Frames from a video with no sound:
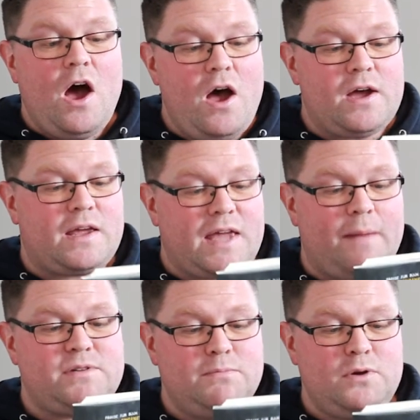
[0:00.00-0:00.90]
Herc
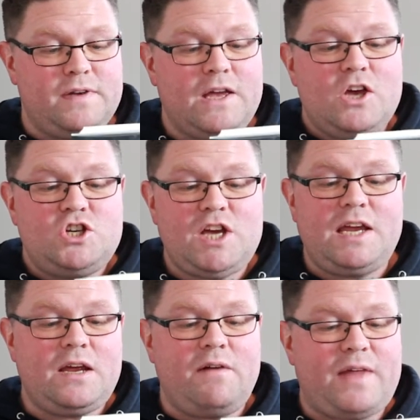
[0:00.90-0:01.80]
kept moving,
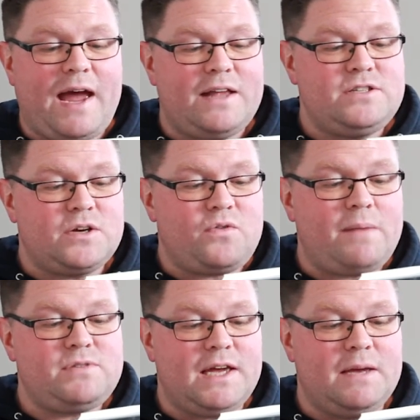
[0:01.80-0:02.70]
shaking off the hands that
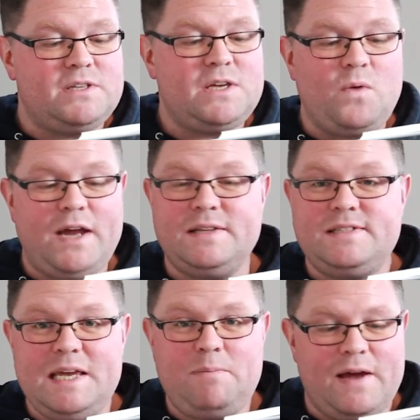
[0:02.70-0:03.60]
grabbed at him as he waded
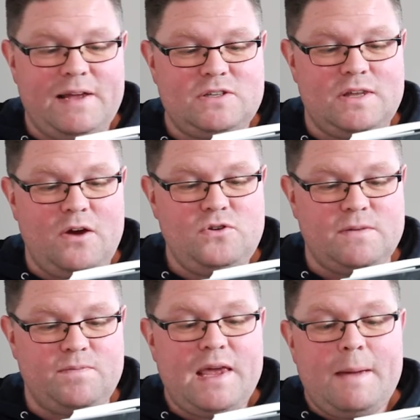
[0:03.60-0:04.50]
deeper into the ocean.